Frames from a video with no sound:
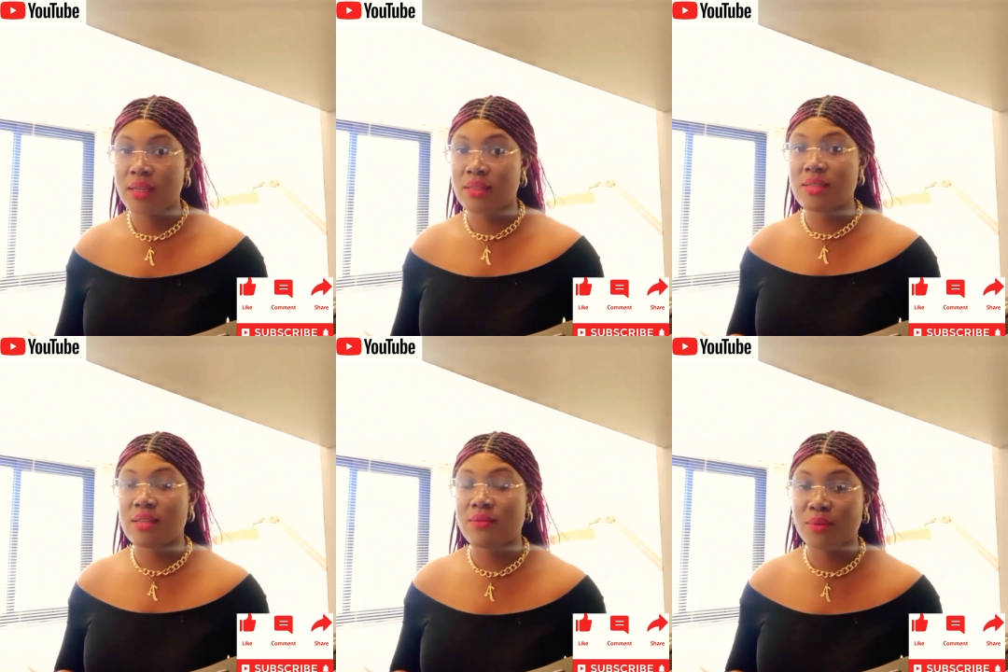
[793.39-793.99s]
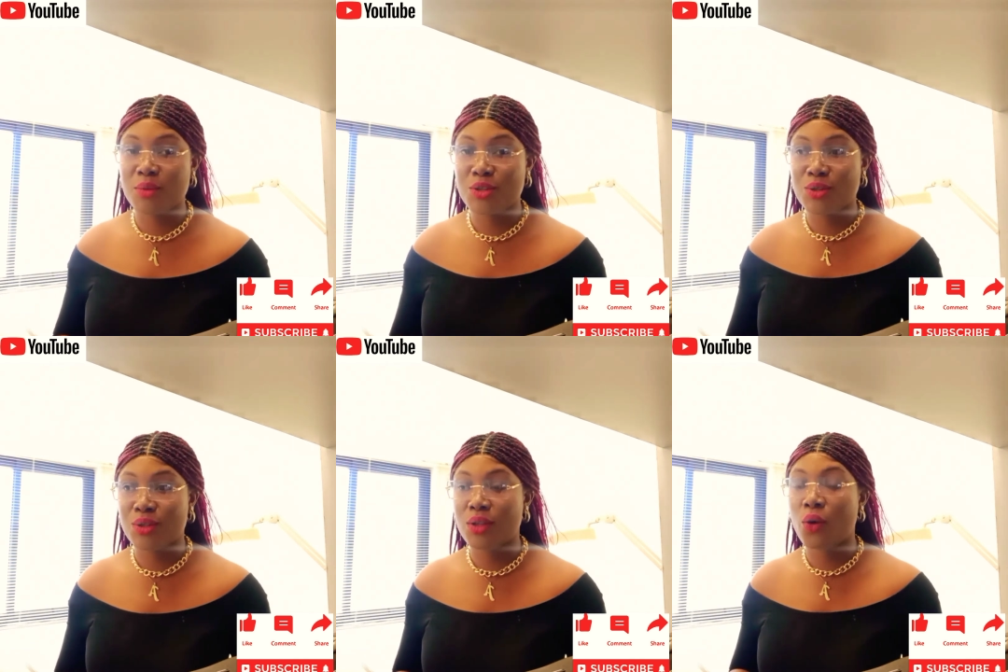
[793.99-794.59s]
this
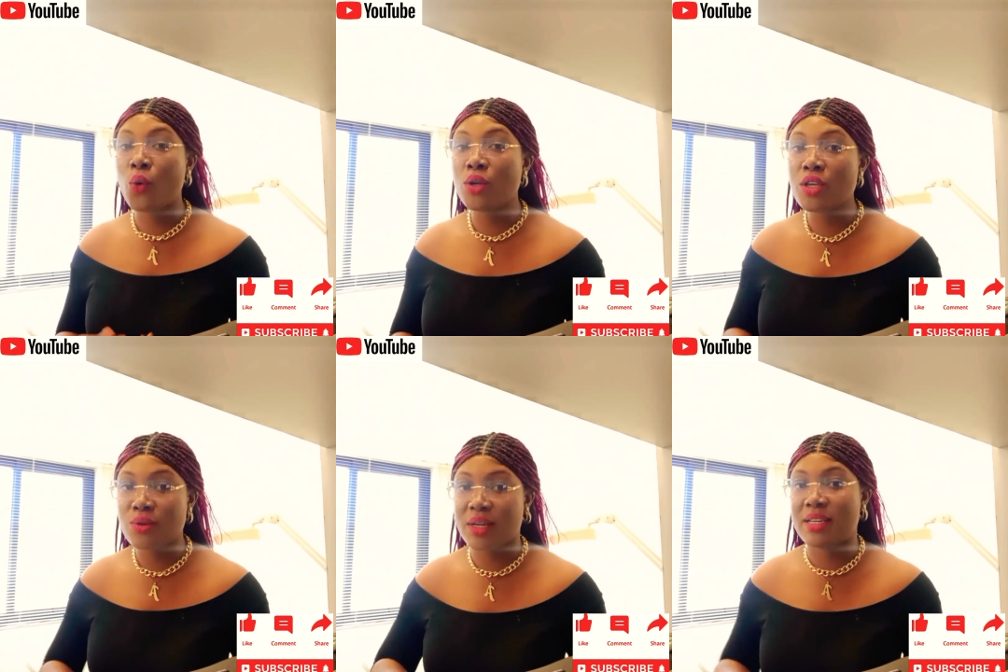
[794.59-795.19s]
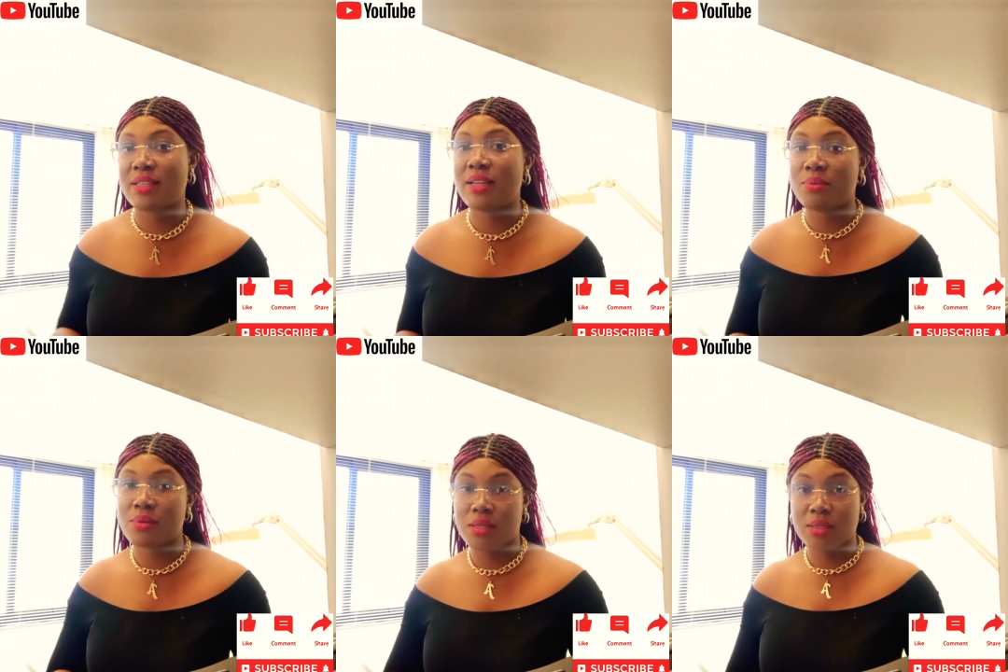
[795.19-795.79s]
information, only you can
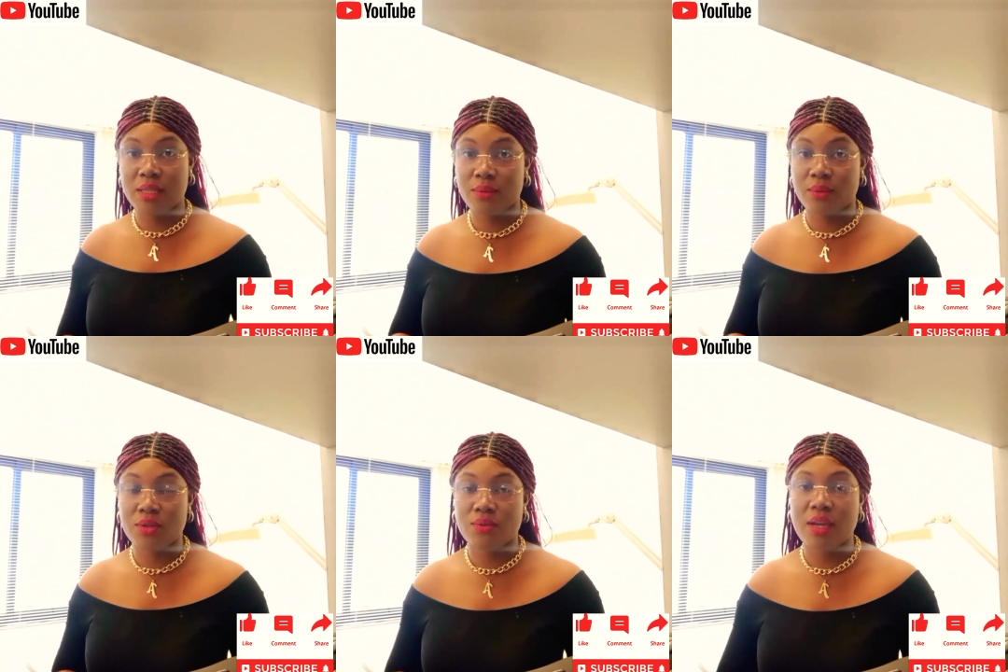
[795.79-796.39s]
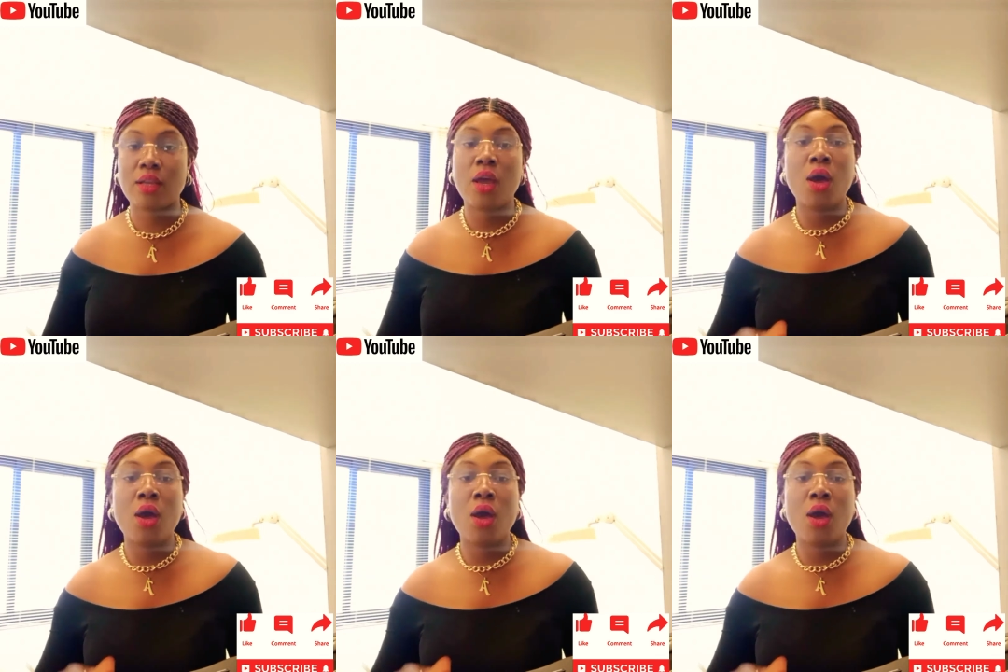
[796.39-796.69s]
interpret this language, right?